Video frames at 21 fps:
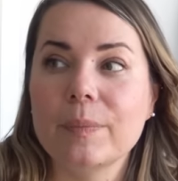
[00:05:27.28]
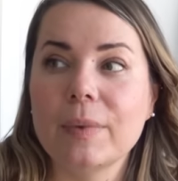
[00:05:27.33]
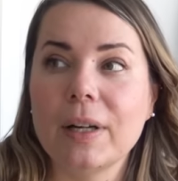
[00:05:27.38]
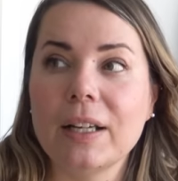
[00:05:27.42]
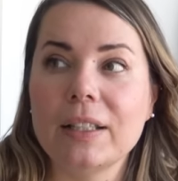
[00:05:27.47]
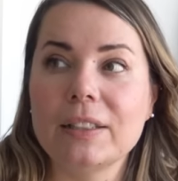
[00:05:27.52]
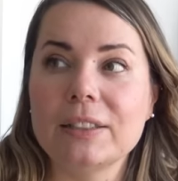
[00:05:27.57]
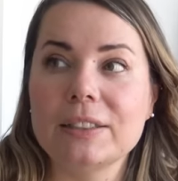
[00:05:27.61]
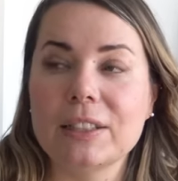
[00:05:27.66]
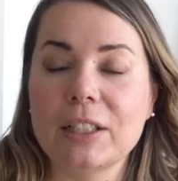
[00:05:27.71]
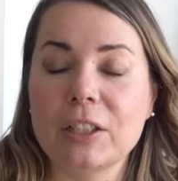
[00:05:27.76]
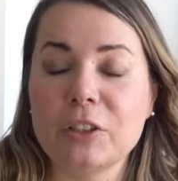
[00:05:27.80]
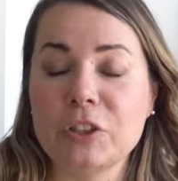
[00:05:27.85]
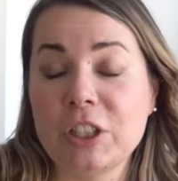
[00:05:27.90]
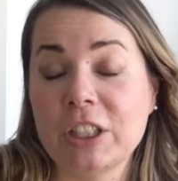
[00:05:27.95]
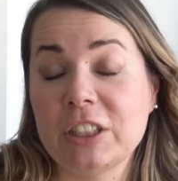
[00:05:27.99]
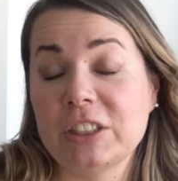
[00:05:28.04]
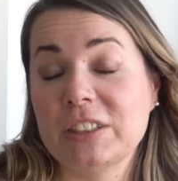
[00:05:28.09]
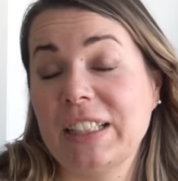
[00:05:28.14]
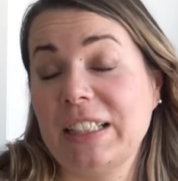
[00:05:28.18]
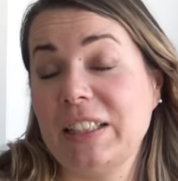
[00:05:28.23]
I
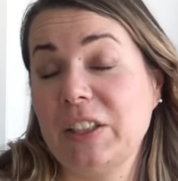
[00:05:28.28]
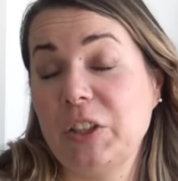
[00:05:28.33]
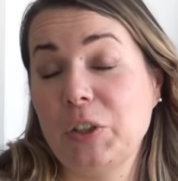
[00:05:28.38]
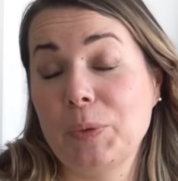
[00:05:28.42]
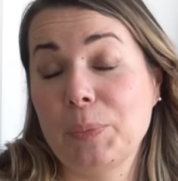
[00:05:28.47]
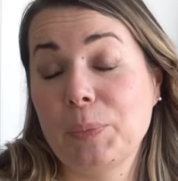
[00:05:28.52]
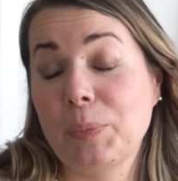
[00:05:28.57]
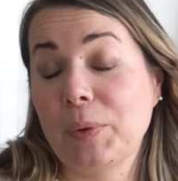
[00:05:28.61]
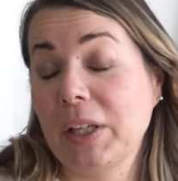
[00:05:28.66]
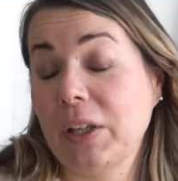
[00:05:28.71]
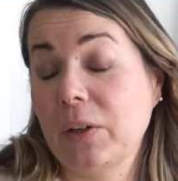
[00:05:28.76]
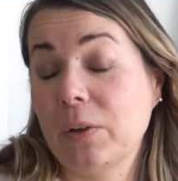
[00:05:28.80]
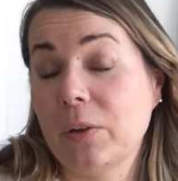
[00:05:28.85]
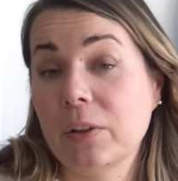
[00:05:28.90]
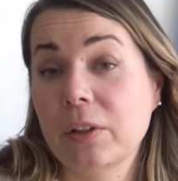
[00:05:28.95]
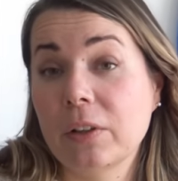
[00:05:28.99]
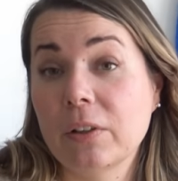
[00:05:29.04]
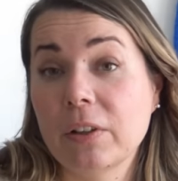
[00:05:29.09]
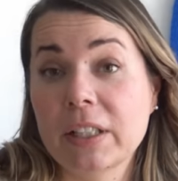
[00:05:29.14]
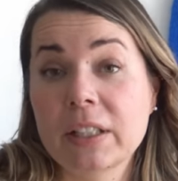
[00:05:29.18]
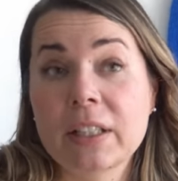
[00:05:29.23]
suggest that you
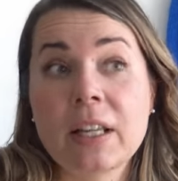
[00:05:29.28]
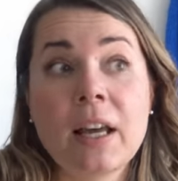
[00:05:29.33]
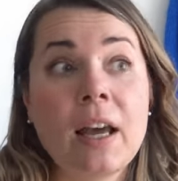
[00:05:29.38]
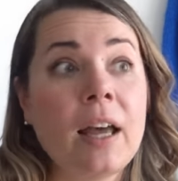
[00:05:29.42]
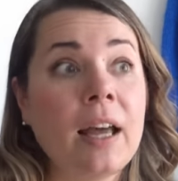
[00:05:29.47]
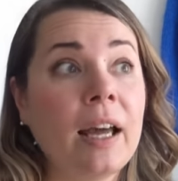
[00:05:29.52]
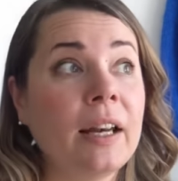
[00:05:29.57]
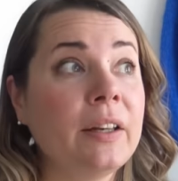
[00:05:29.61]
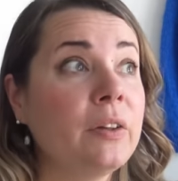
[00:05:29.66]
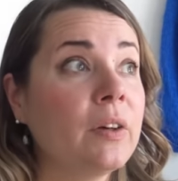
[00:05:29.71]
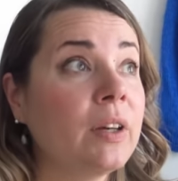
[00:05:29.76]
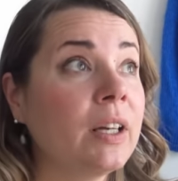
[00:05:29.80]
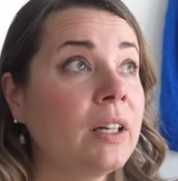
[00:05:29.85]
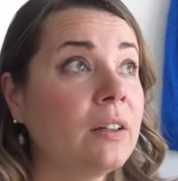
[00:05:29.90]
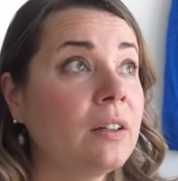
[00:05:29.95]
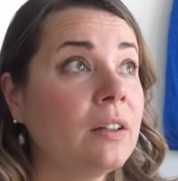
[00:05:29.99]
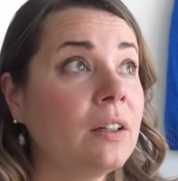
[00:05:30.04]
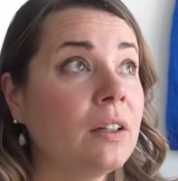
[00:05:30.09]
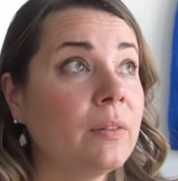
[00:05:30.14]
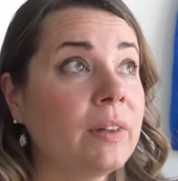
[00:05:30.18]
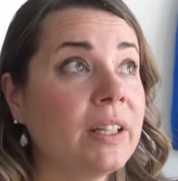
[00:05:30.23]
pre-order it. And you can
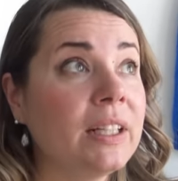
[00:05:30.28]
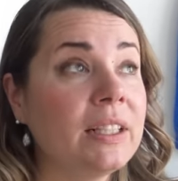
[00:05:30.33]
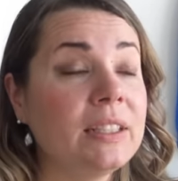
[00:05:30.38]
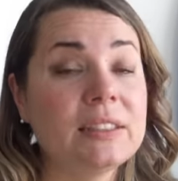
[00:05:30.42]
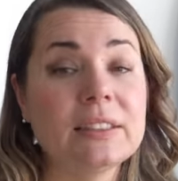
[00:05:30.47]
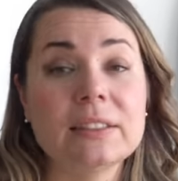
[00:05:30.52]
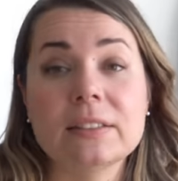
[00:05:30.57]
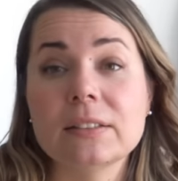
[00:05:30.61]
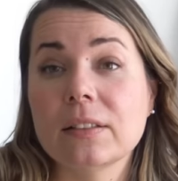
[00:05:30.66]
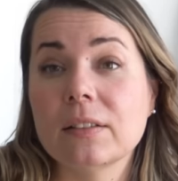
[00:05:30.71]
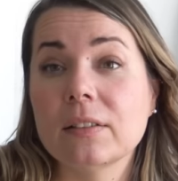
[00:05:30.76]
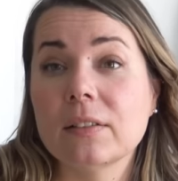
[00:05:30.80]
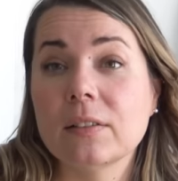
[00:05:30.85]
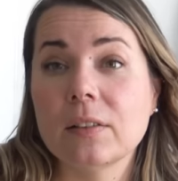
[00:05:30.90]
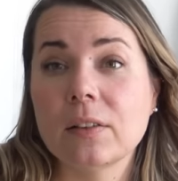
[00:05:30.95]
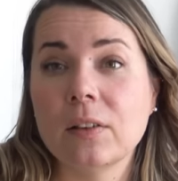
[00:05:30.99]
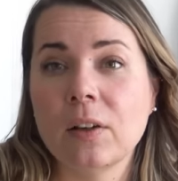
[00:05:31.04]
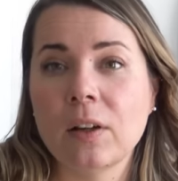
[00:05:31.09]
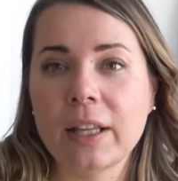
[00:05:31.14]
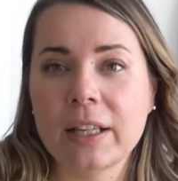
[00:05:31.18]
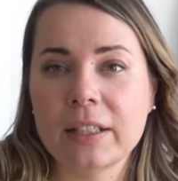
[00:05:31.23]
always
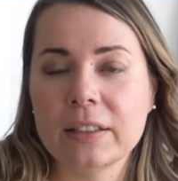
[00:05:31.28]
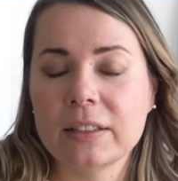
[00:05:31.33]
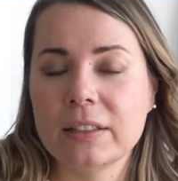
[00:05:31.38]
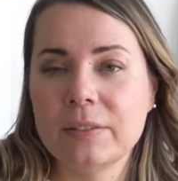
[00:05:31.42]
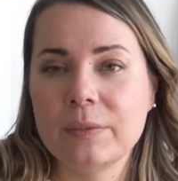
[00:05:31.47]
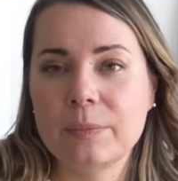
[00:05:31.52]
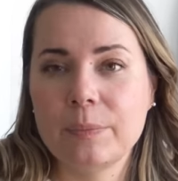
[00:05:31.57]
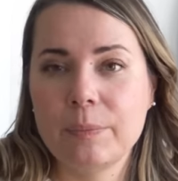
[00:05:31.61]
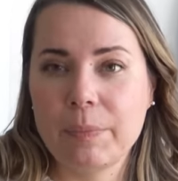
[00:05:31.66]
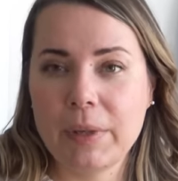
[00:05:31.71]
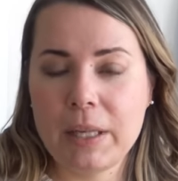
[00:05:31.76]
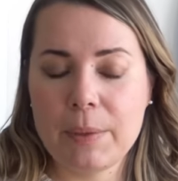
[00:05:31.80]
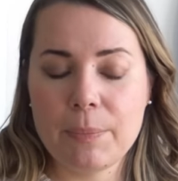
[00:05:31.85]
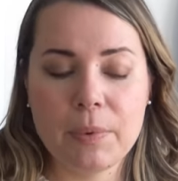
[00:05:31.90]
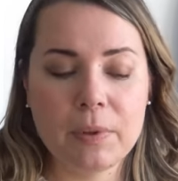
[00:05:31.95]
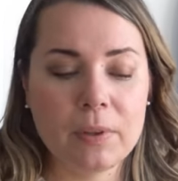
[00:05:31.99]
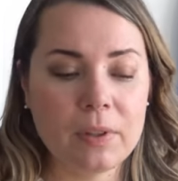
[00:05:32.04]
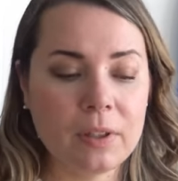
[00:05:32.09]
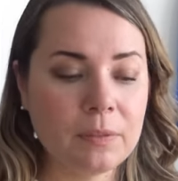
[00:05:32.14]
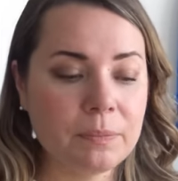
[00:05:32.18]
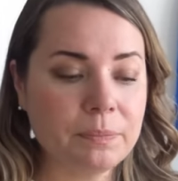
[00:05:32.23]
collect
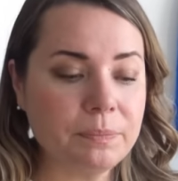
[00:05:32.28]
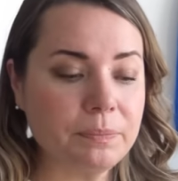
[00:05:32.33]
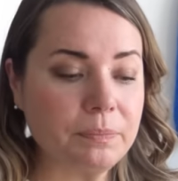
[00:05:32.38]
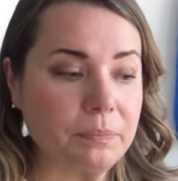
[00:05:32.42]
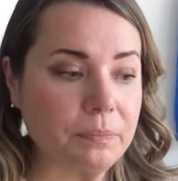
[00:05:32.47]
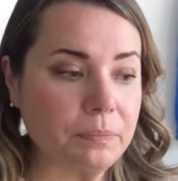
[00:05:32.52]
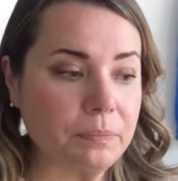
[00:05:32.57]
people,